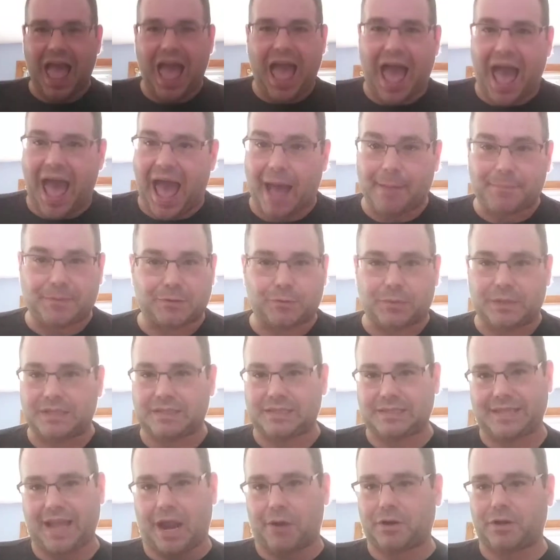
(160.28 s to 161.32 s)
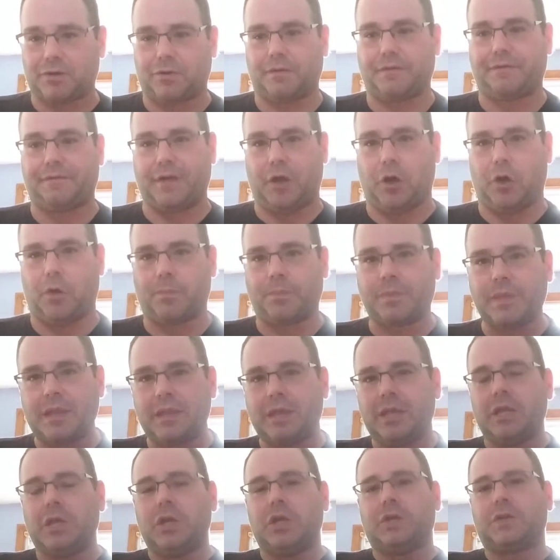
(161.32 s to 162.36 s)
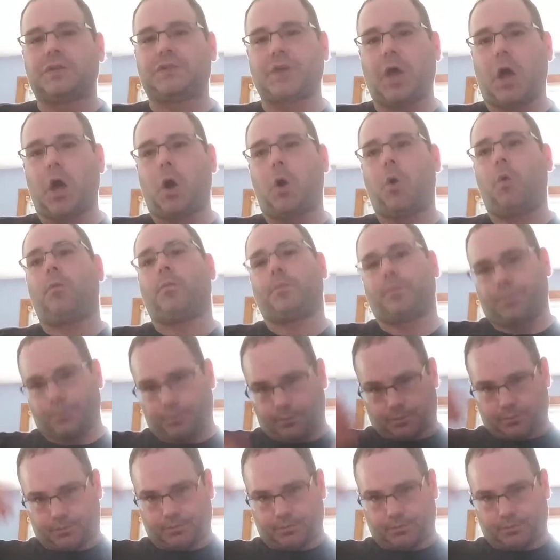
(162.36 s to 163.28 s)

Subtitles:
Absolutely hysterical film. So,